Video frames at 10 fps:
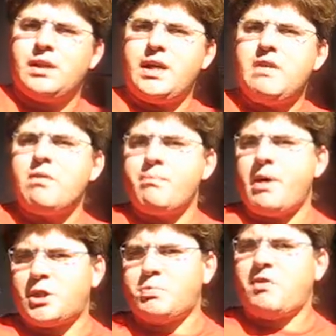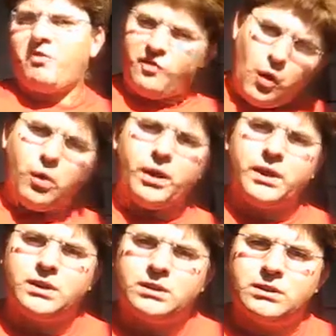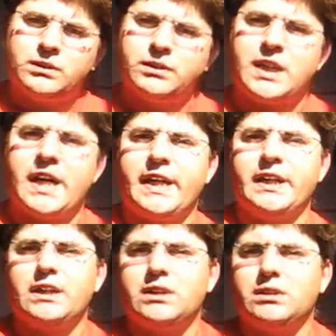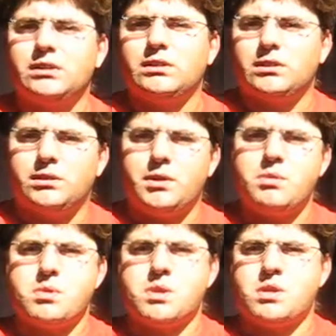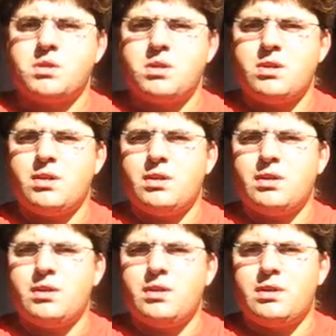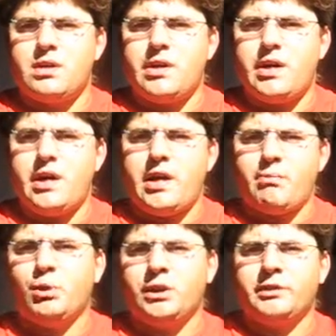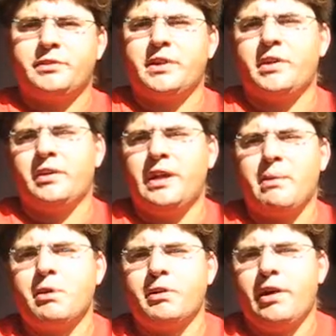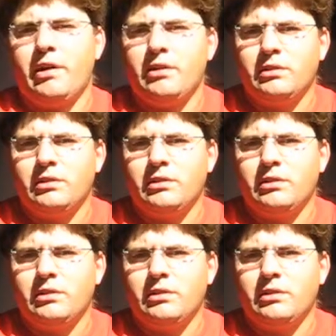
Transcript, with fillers: Even much before trying to use a multi-threading library